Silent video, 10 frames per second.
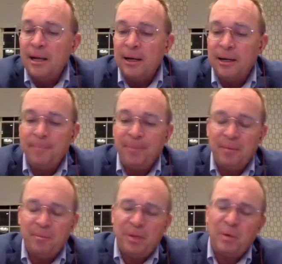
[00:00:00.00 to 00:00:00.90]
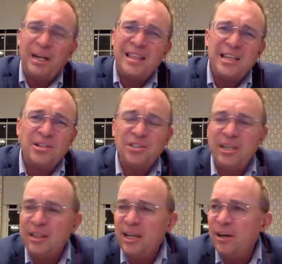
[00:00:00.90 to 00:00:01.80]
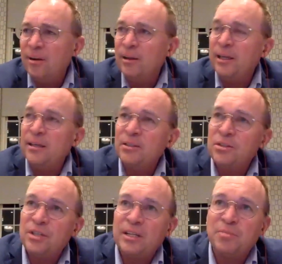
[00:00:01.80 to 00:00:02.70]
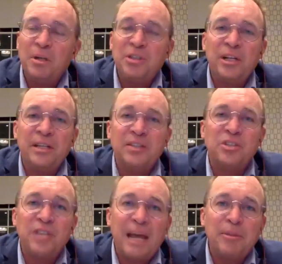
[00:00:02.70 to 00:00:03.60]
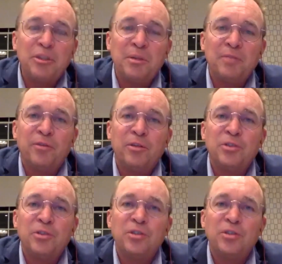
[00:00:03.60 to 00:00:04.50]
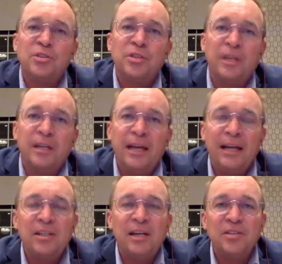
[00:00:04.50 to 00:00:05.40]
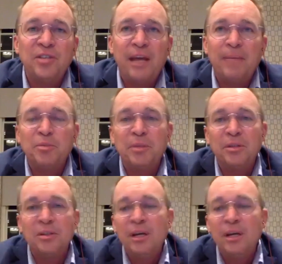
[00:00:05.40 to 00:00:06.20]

Um, but what I think you're seeing there is as much an establishment versus uh, anti-establishment,